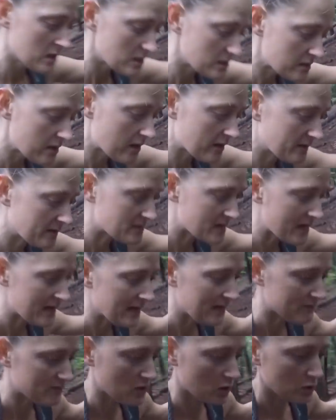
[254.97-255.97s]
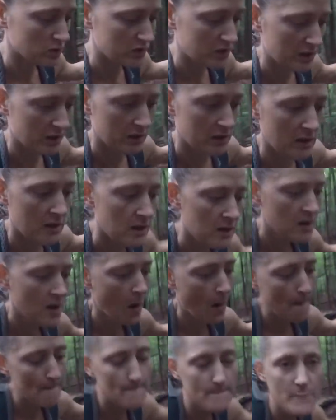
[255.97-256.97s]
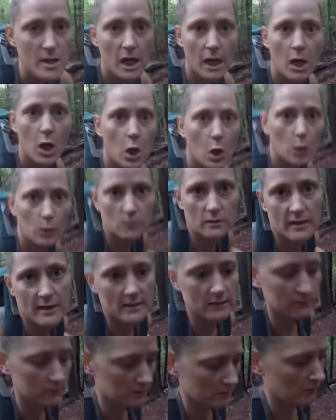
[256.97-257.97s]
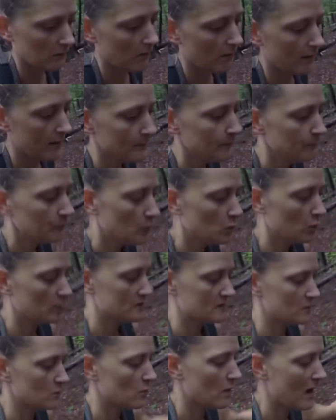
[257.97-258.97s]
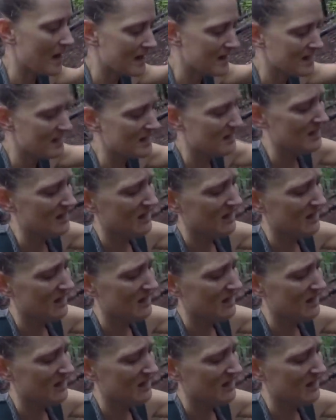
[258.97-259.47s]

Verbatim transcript: Starting the day left Dalton, big old hill to climb, always the way.